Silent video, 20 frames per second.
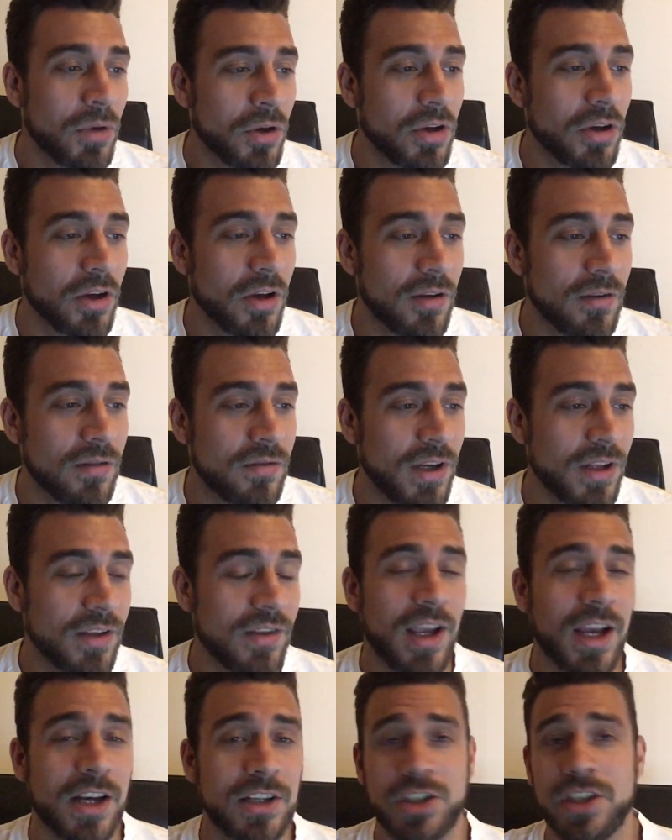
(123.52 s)
because
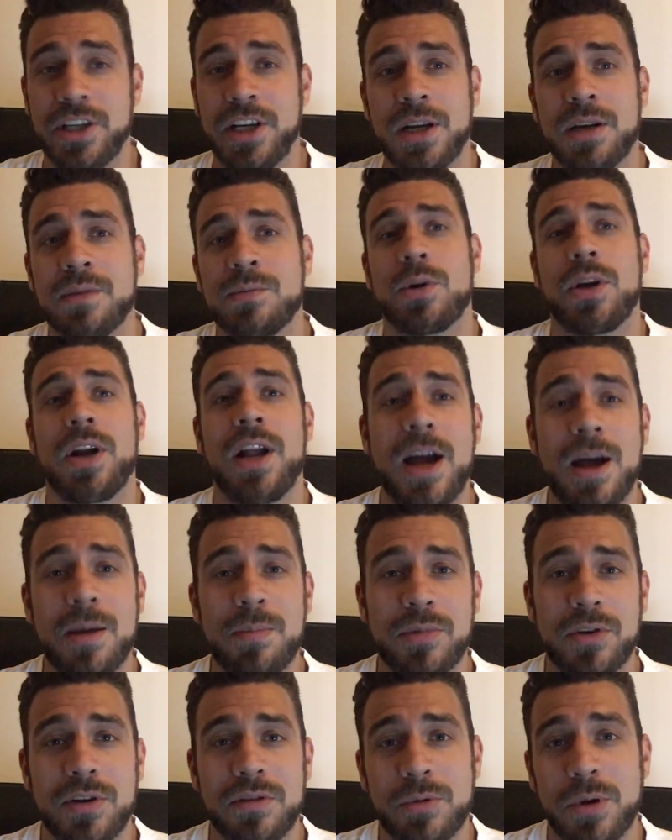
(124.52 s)
that's actually kind of what
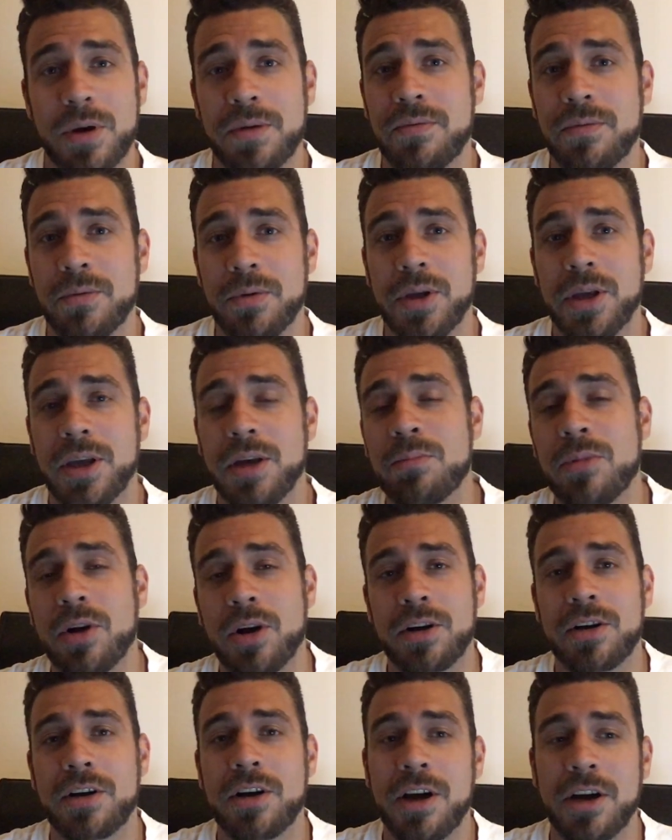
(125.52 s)
happened. Referee
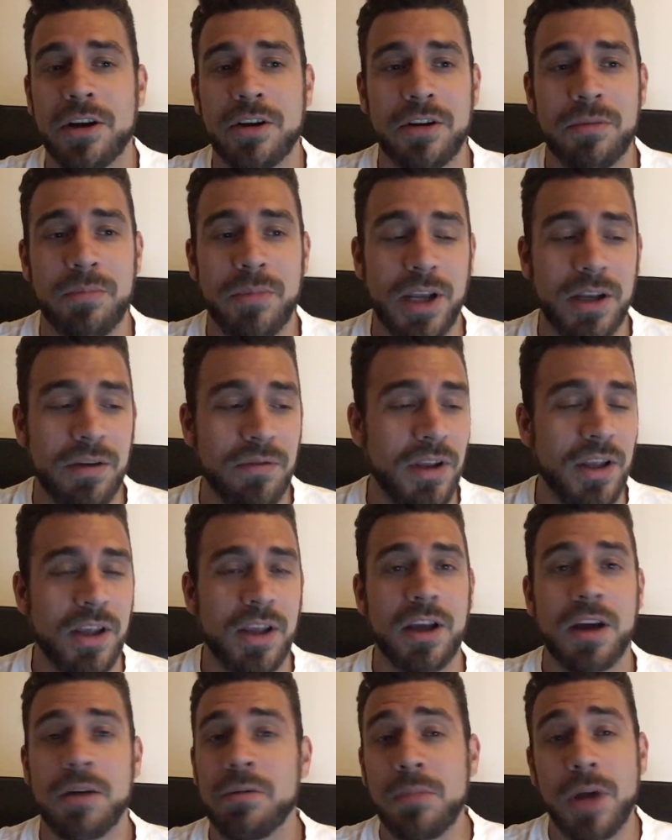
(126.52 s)
Mark Goddard made
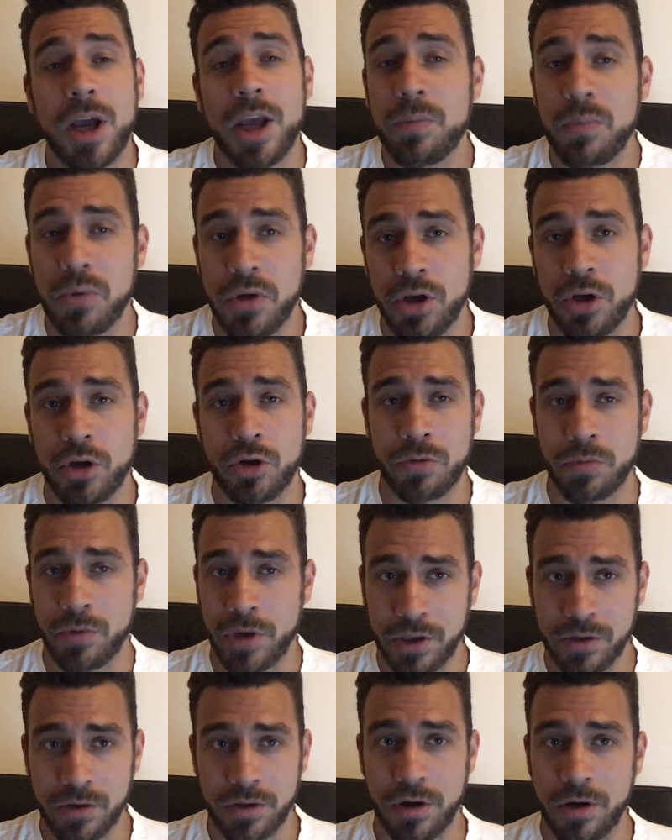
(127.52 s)
the, in my opinion,
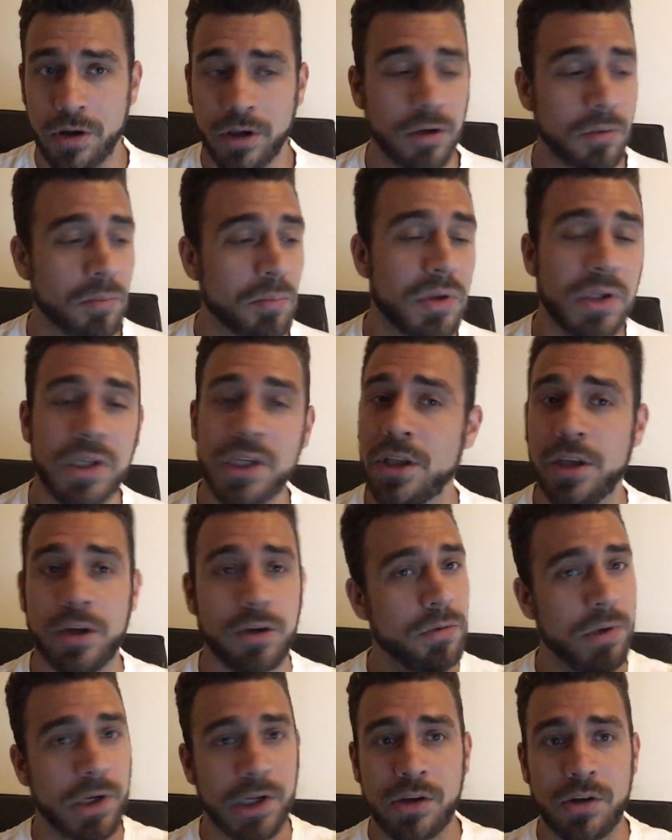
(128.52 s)
correct call, completely
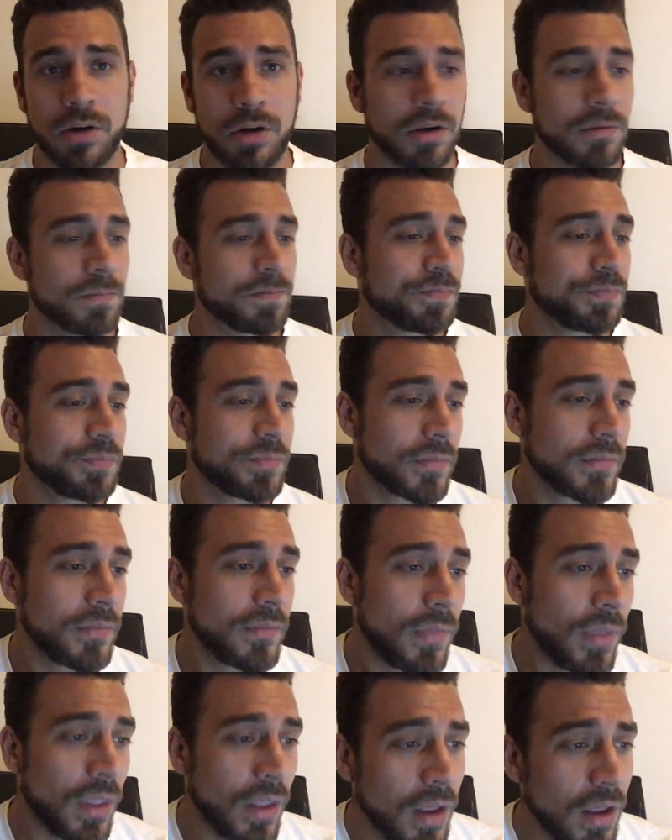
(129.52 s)
correct call,
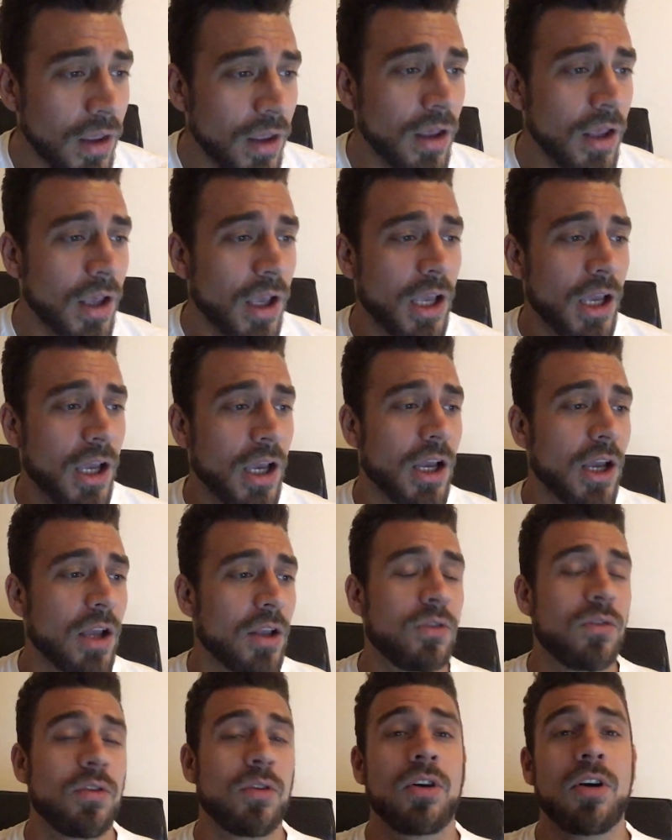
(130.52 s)

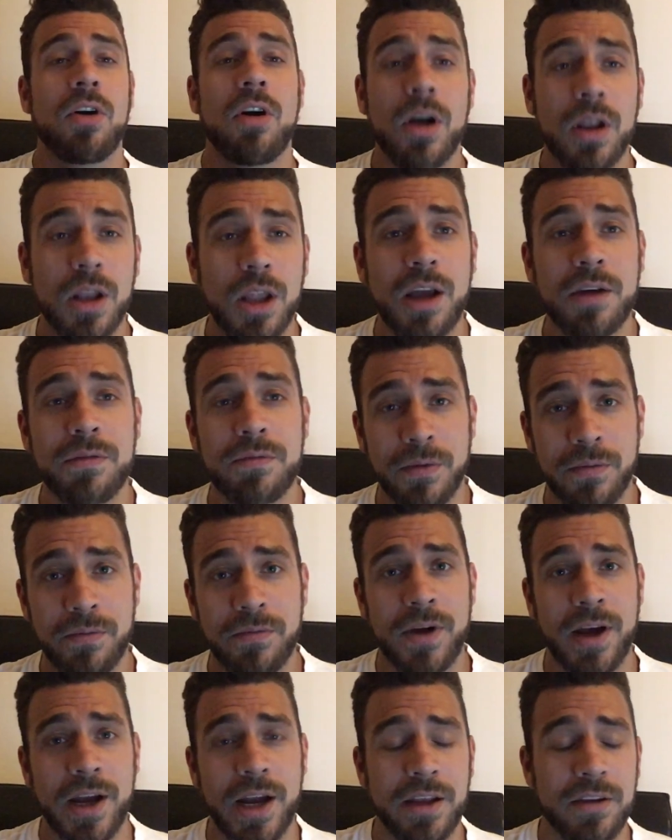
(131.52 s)
uh, to call off a
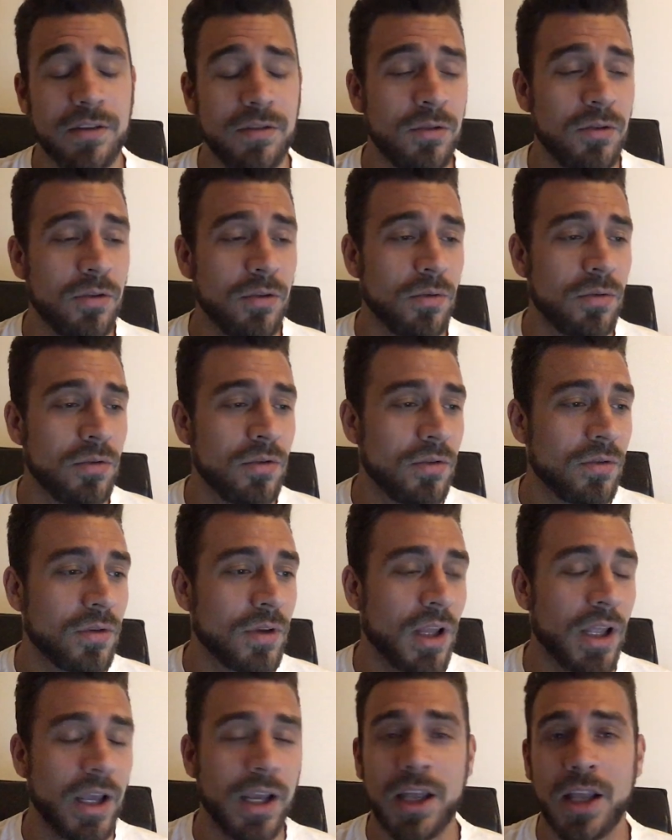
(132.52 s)
fight due
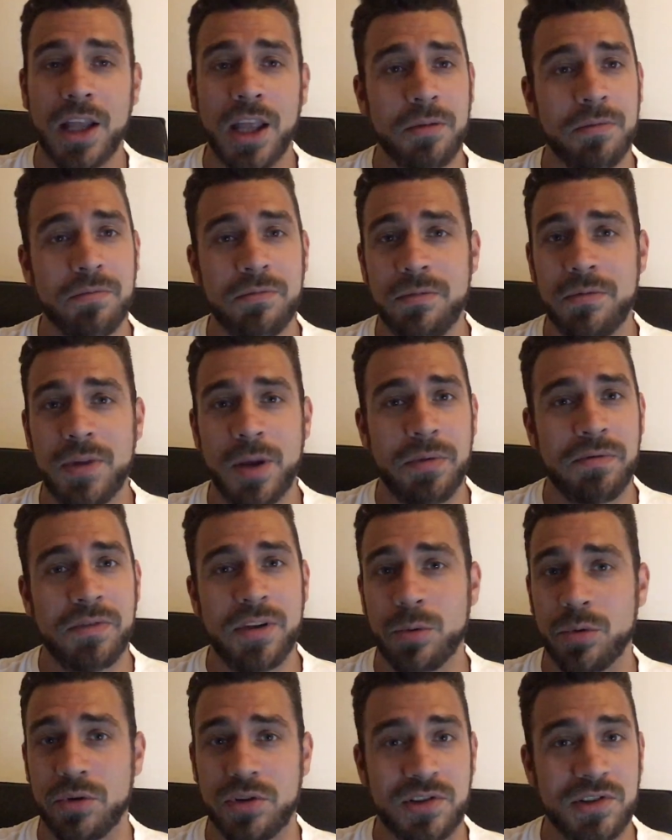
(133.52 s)
to like, like I mean,
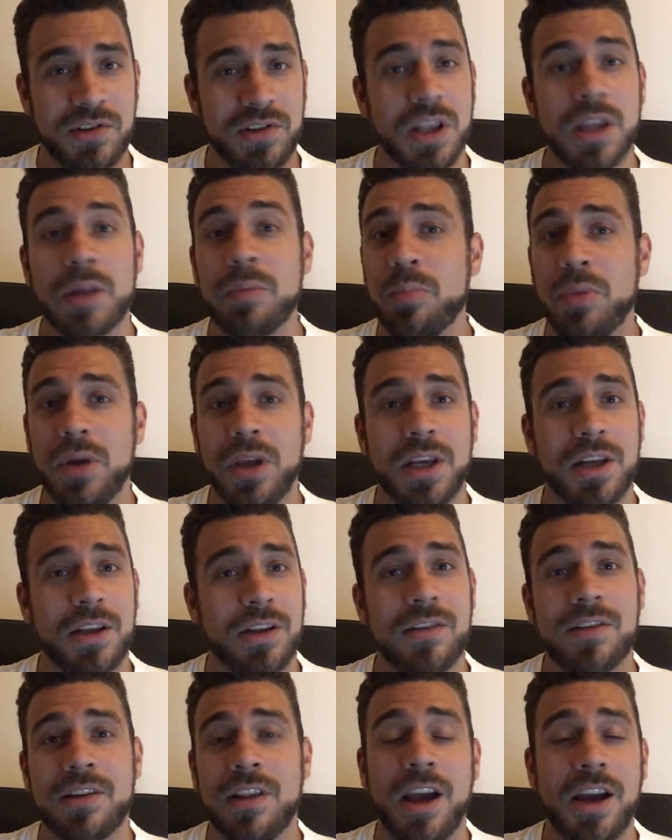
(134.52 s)
they were slipping
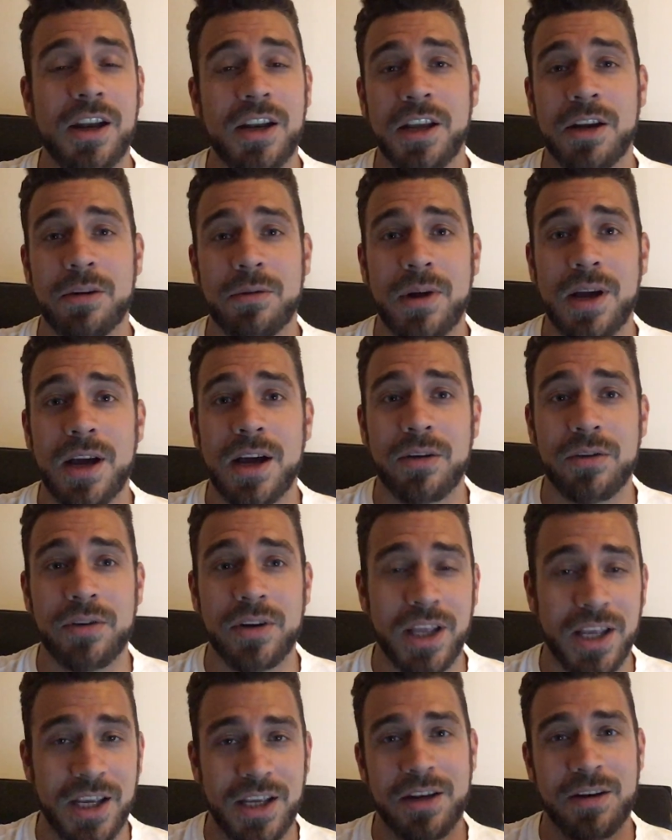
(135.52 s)
and sliding
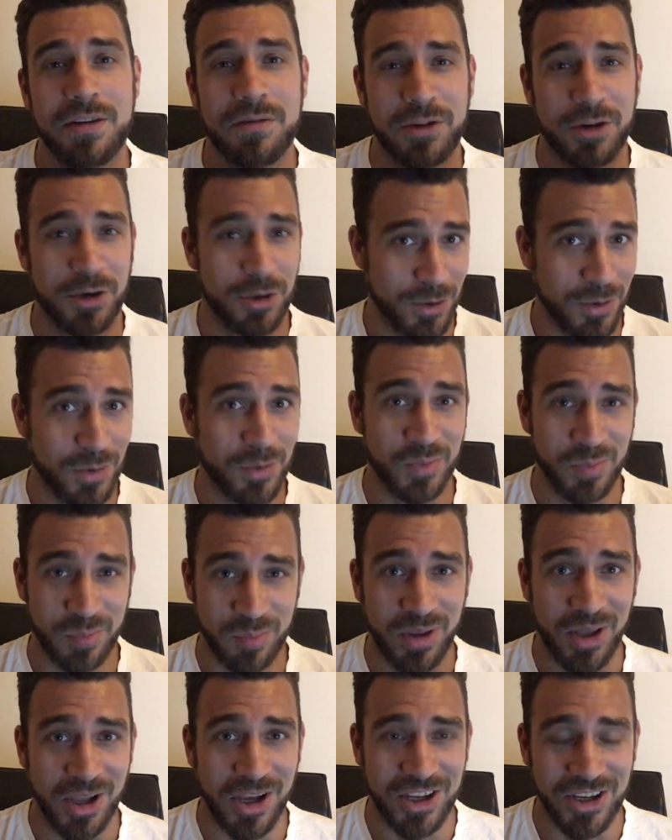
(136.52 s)
around in their own
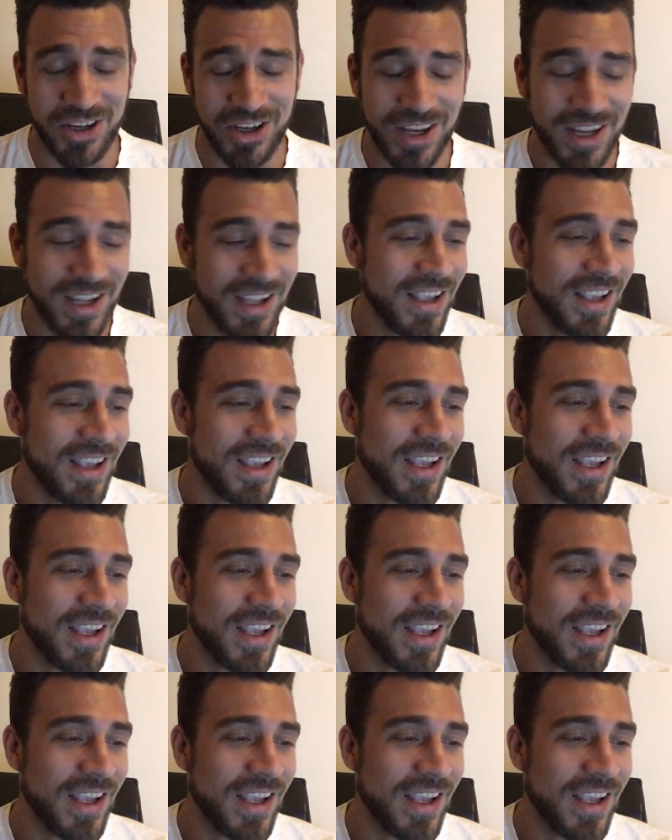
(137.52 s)
blood,